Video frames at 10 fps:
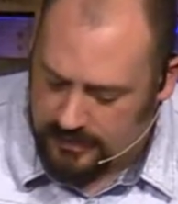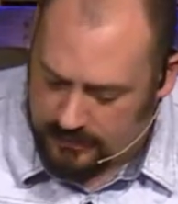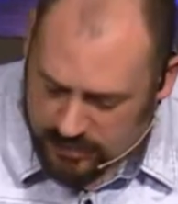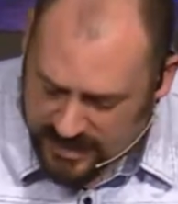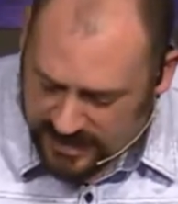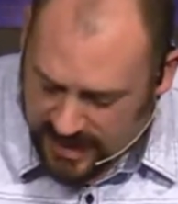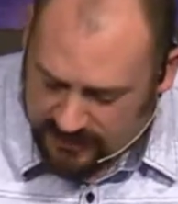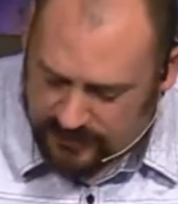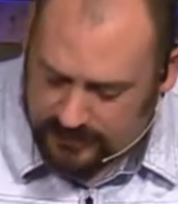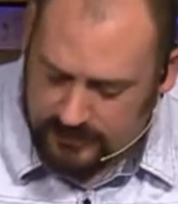breaking
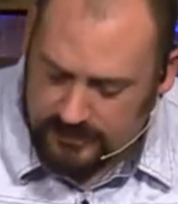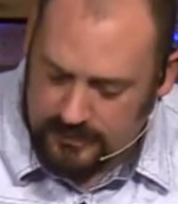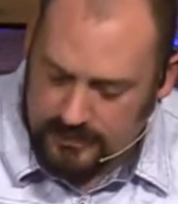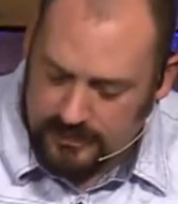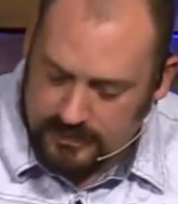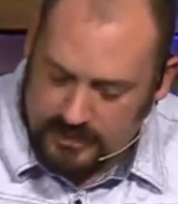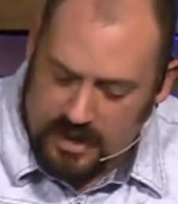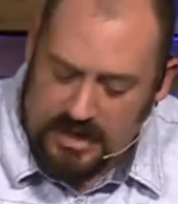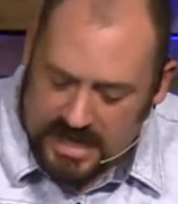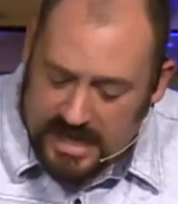even. You're
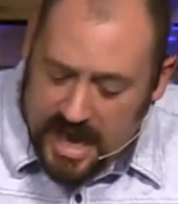not getting